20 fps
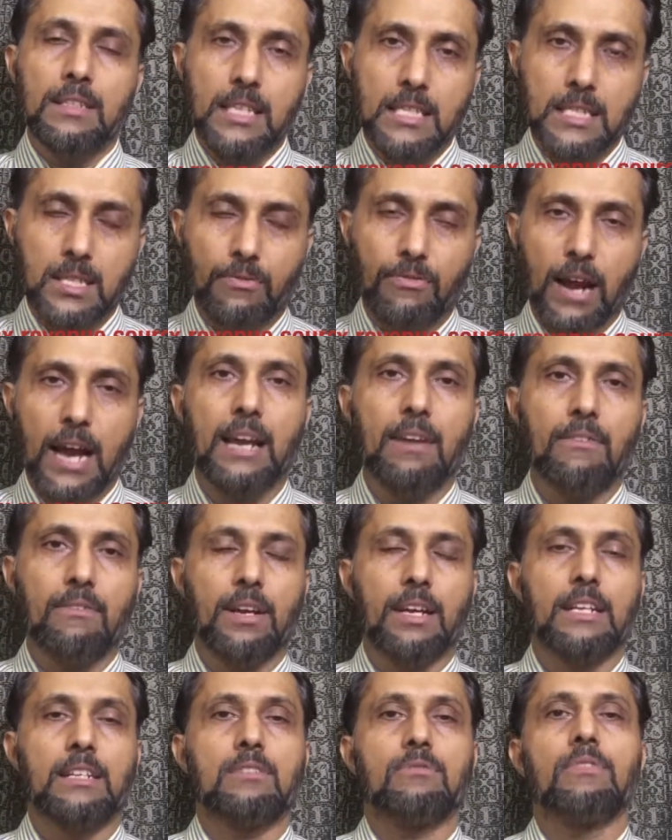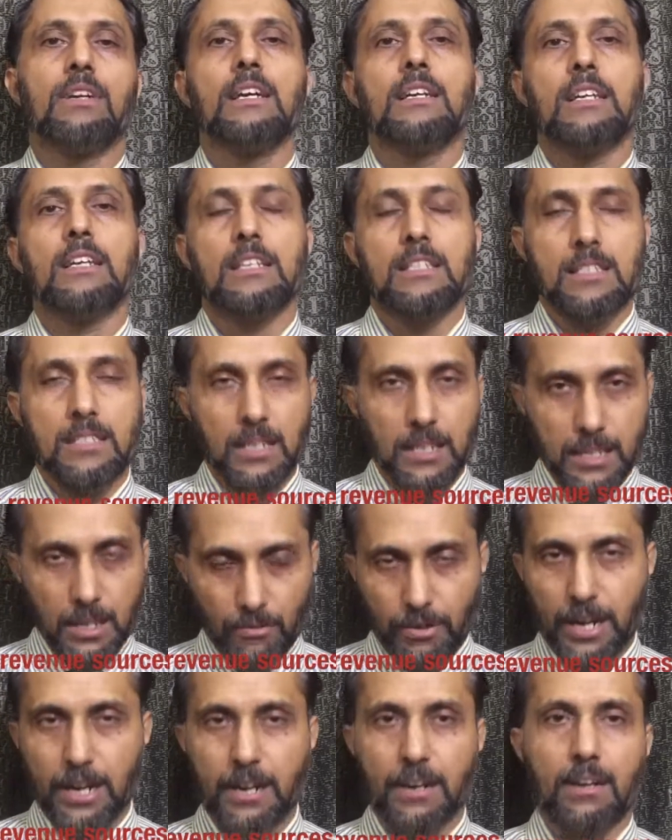this fine, it is
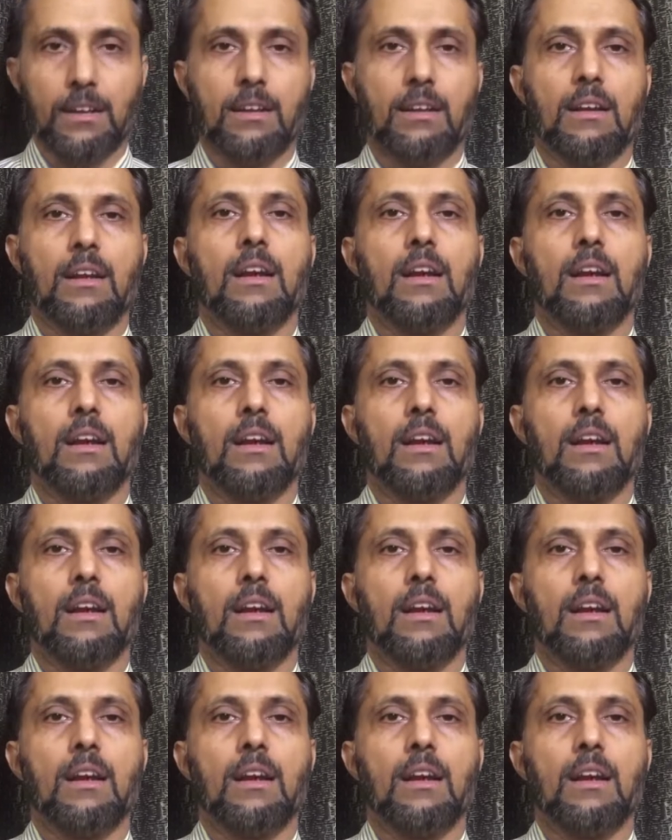different.